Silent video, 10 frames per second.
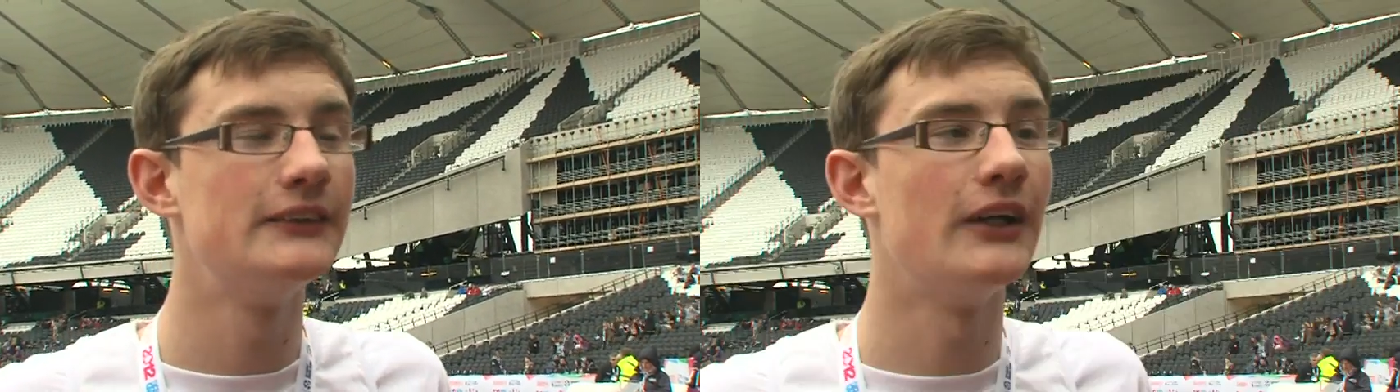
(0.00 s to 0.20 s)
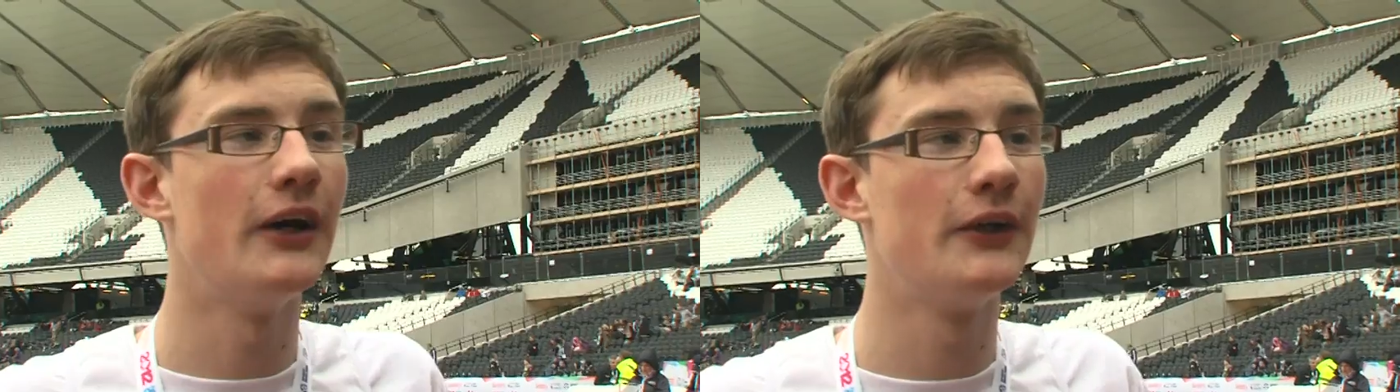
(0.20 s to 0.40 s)

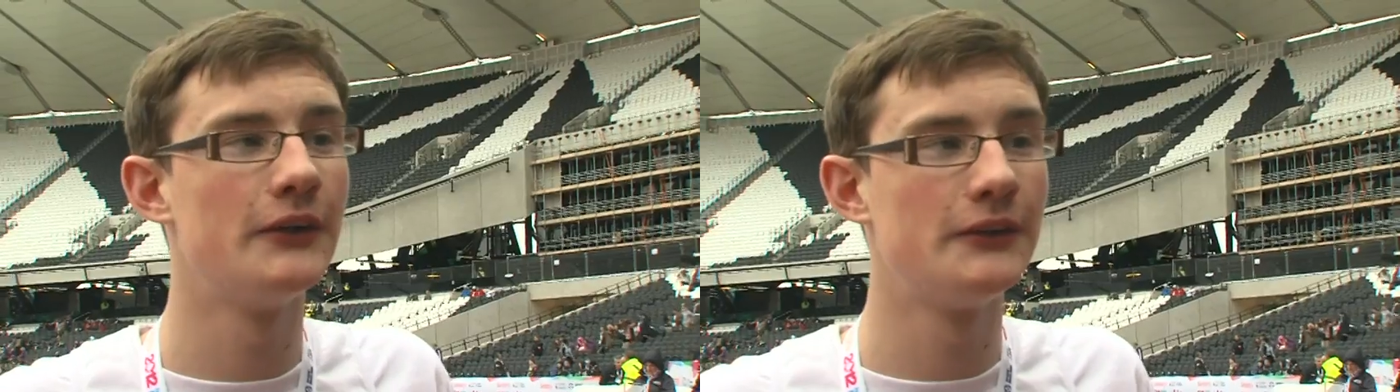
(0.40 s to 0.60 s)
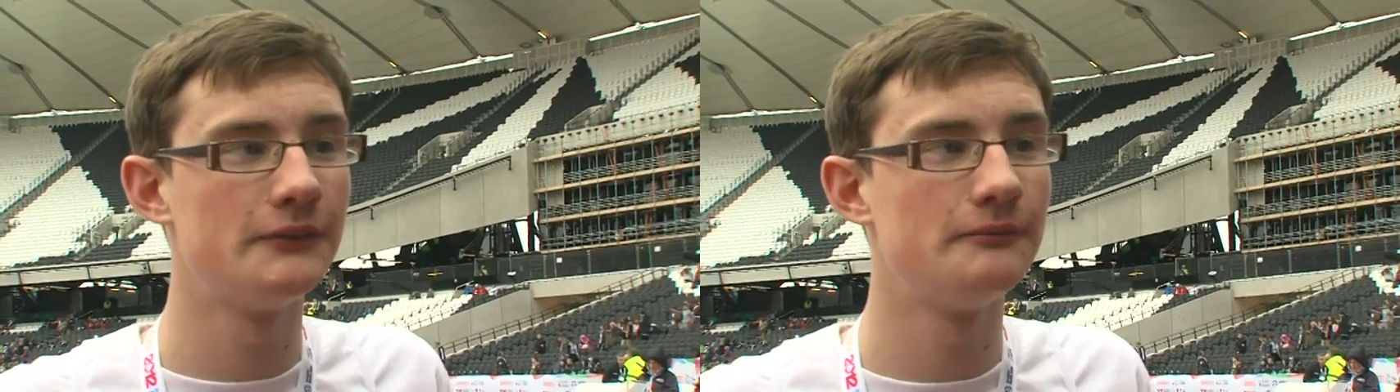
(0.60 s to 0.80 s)
Excellent.
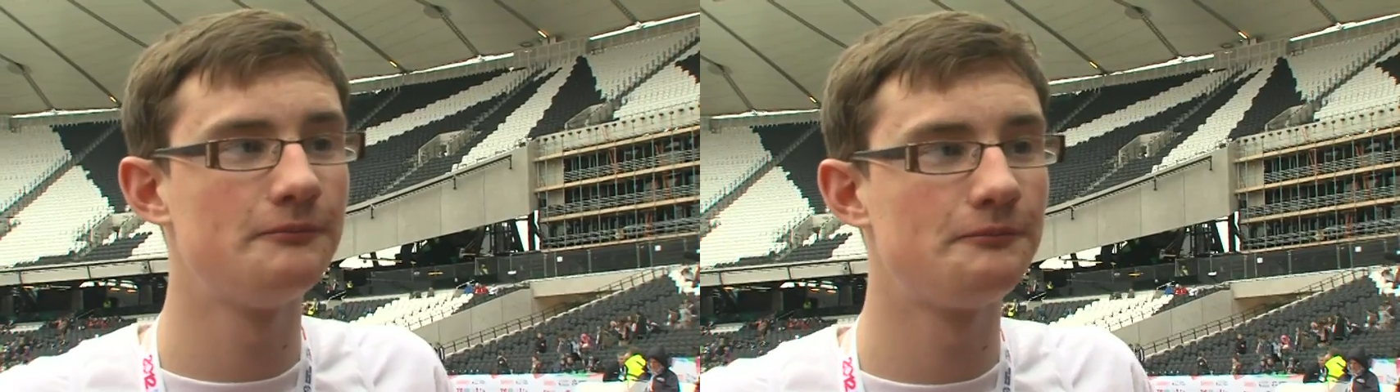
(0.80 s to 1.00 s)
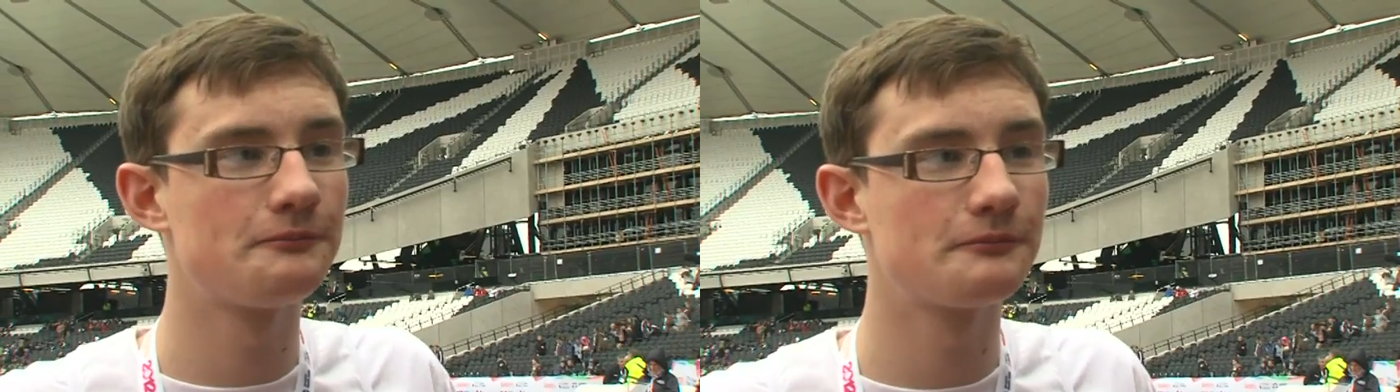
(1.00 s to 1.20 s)
And
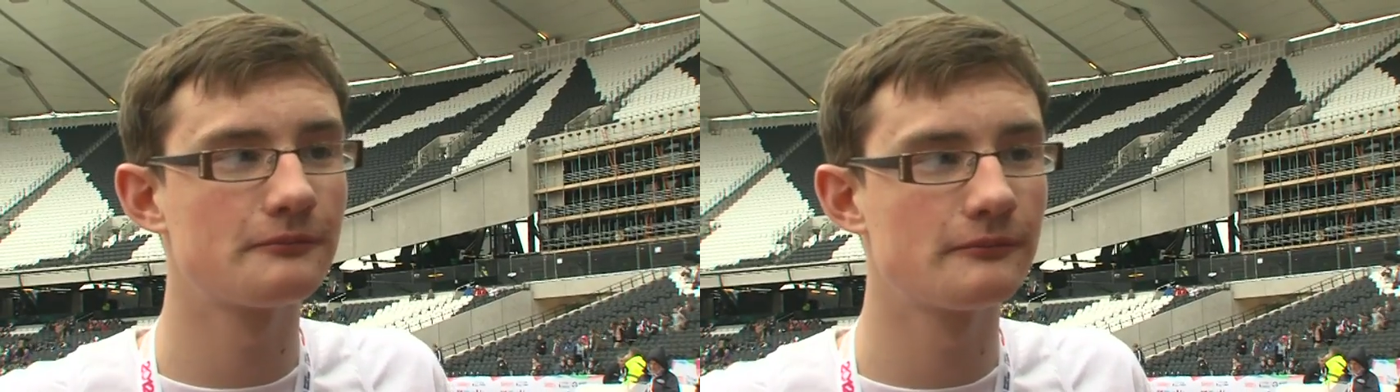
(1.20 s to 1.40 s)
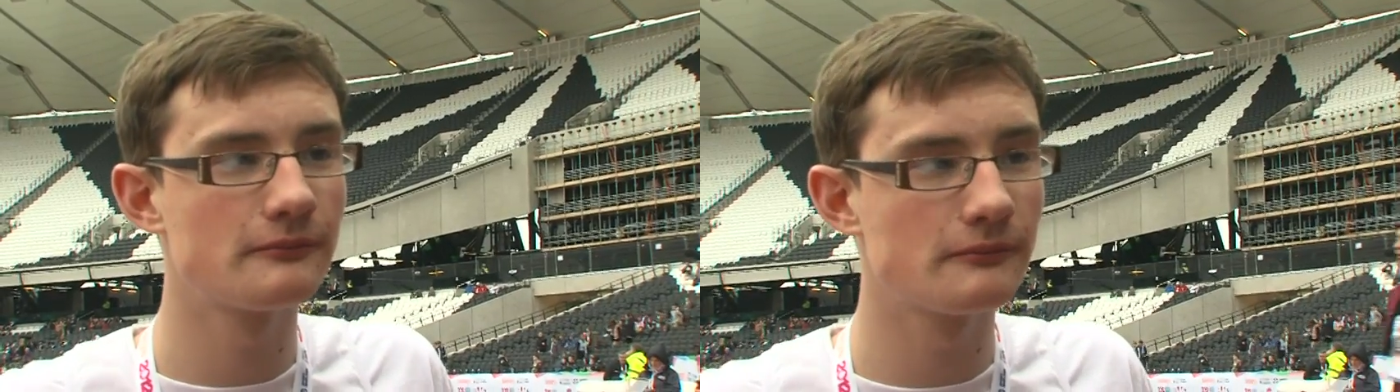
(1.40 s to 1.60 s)
some
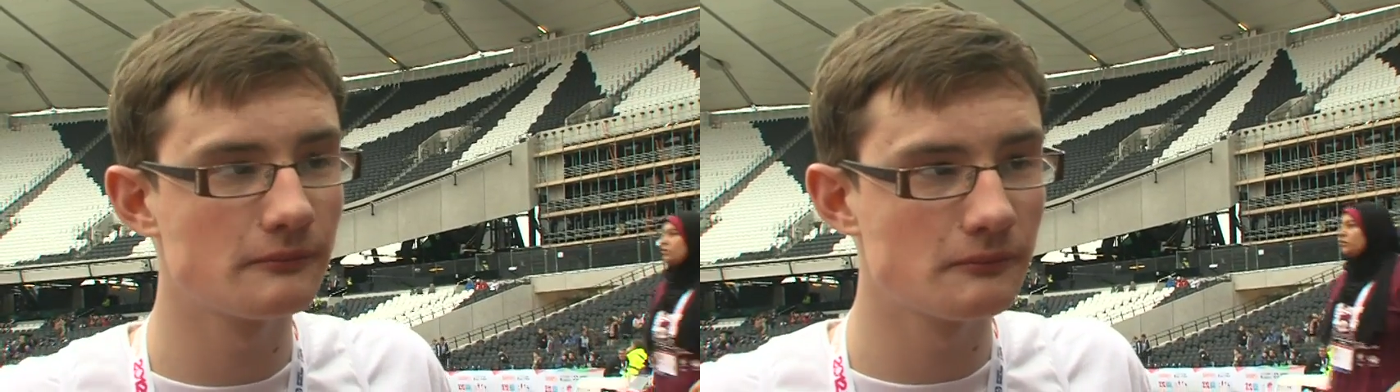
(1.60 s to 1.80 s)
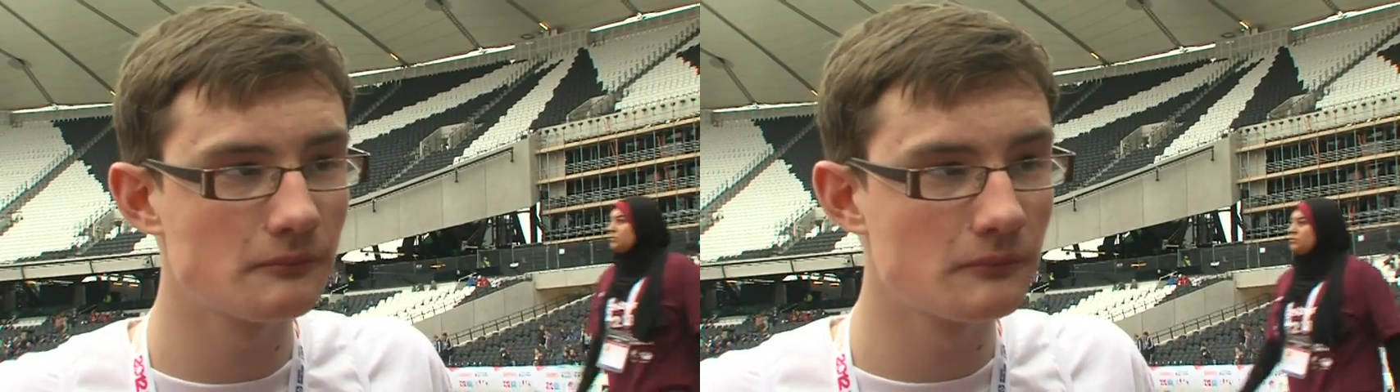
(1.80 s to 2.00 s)
people might
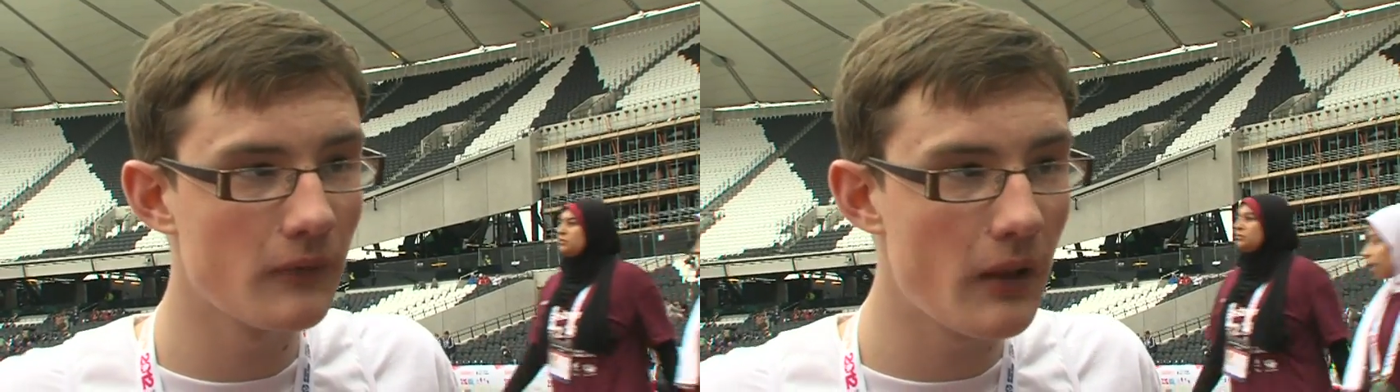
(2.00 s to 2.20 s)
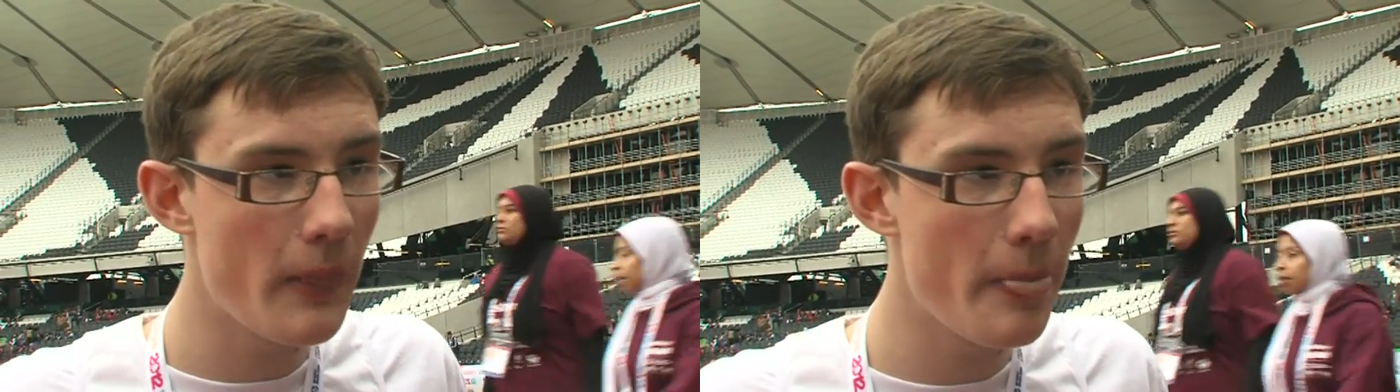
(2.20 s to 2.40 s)
find the
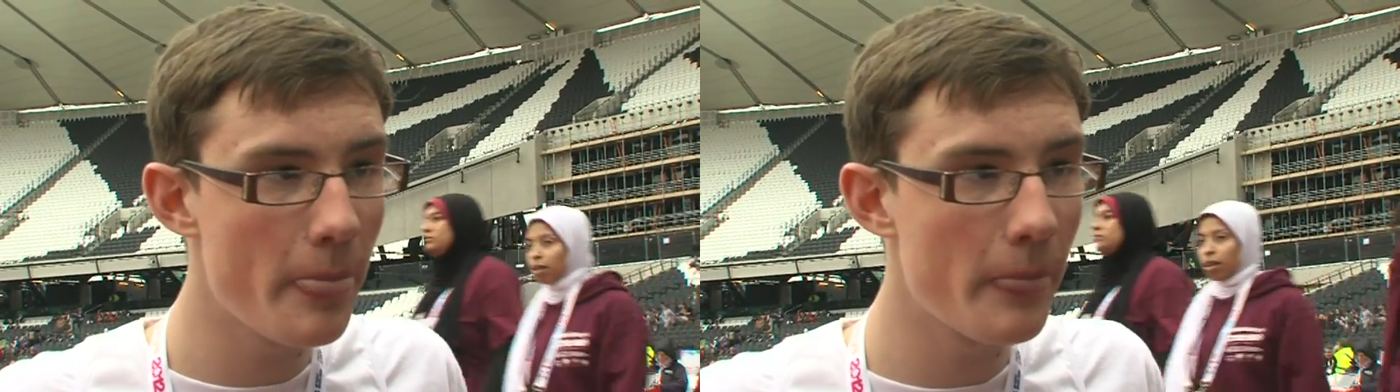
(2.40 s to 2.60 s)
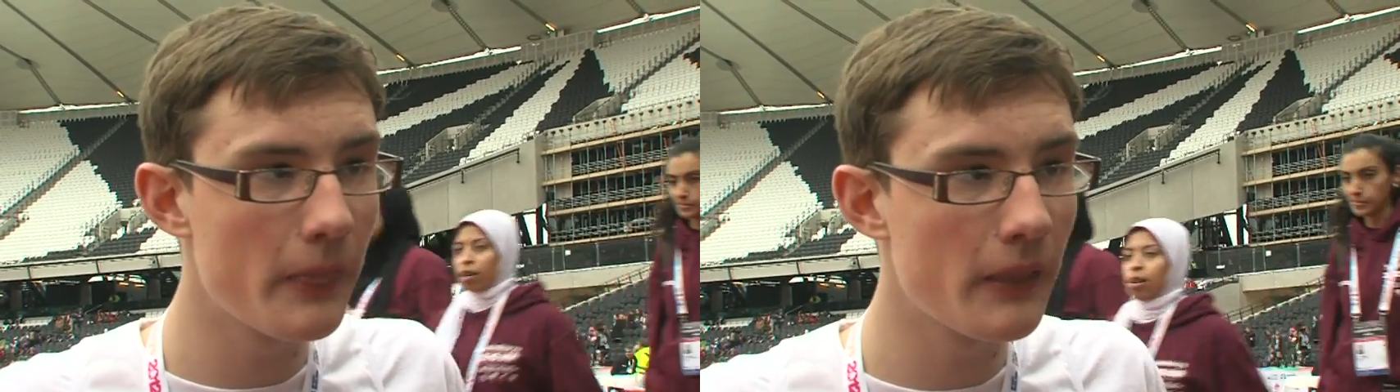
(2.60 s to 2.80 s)
big
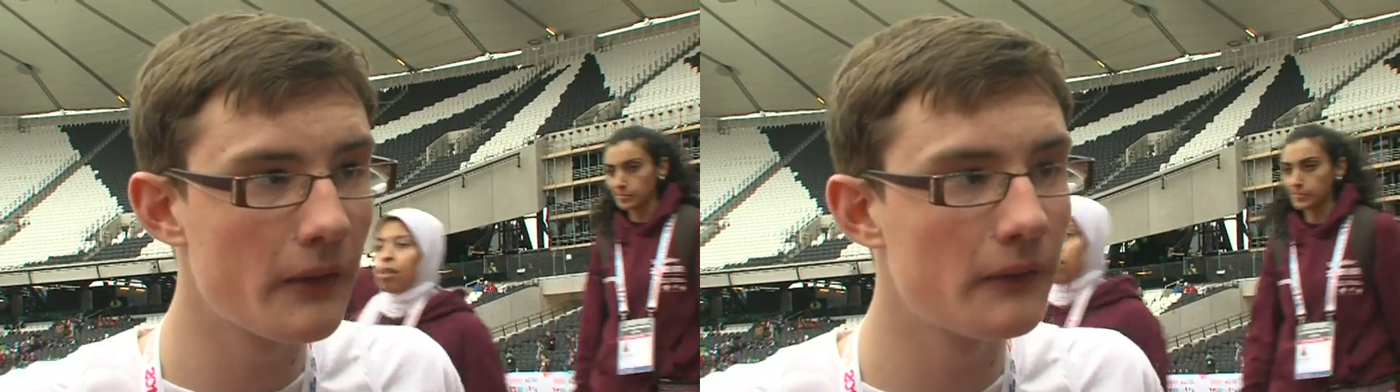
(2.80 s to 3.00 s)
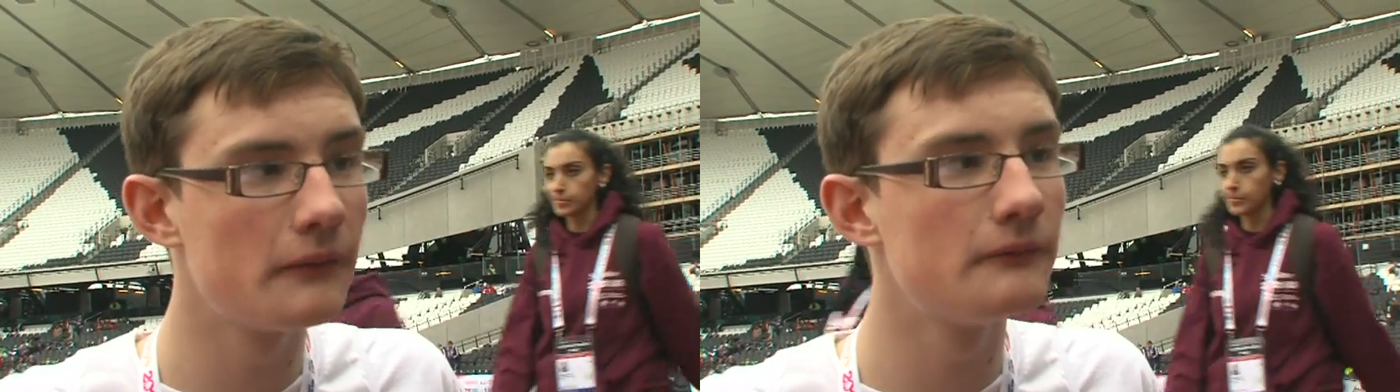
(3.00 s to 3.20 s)
occasion
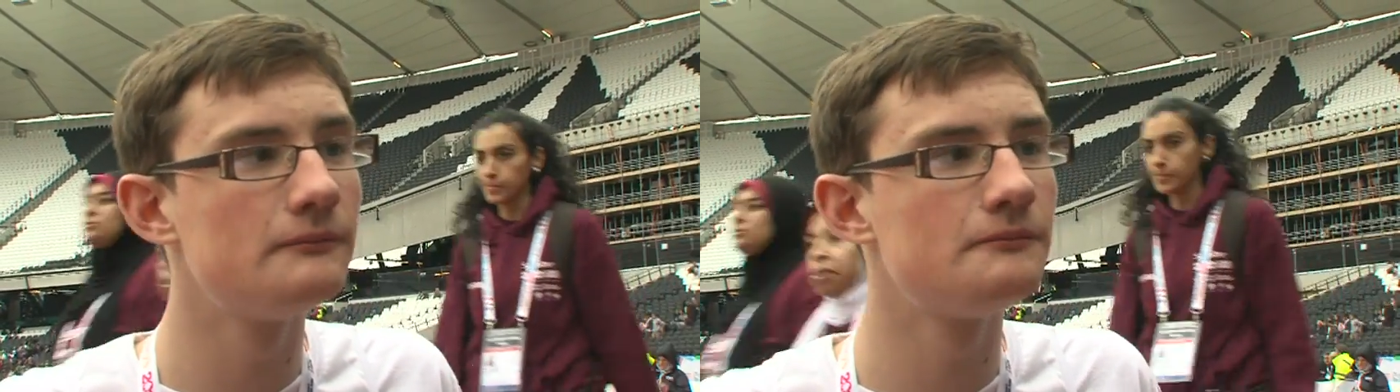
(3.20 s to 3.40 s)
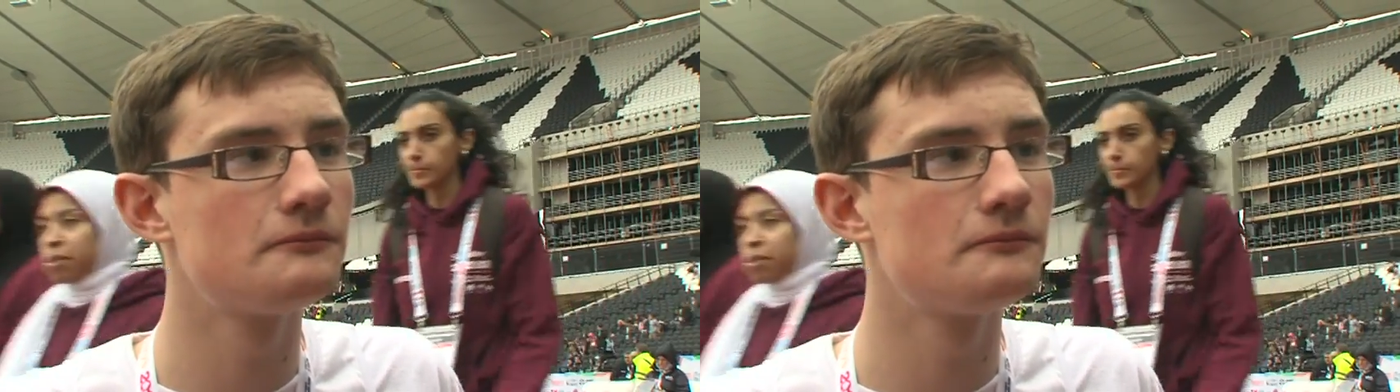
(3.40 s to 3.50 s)
rather daunting,